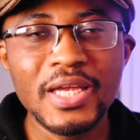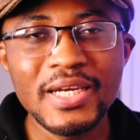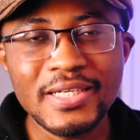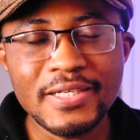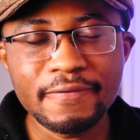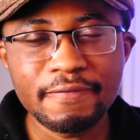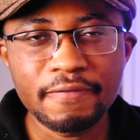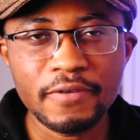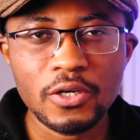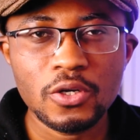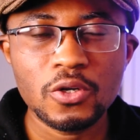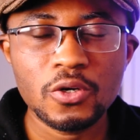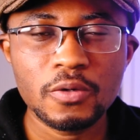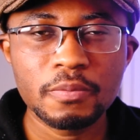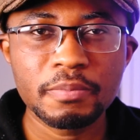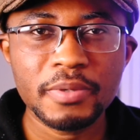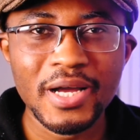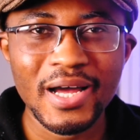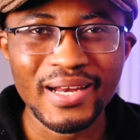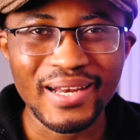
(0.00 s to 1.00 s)
develop
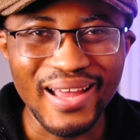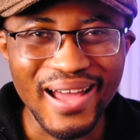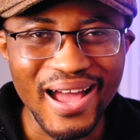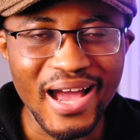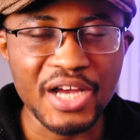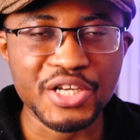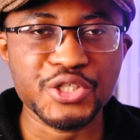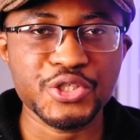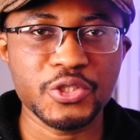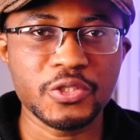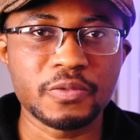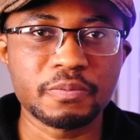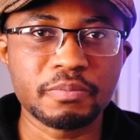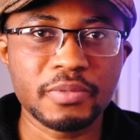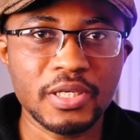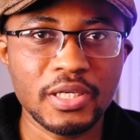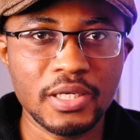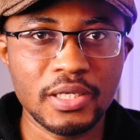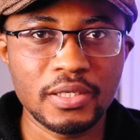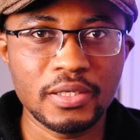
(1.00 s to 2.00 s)
an action
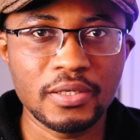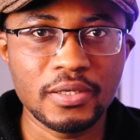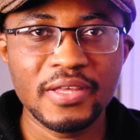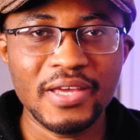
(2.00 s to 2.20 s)
plan.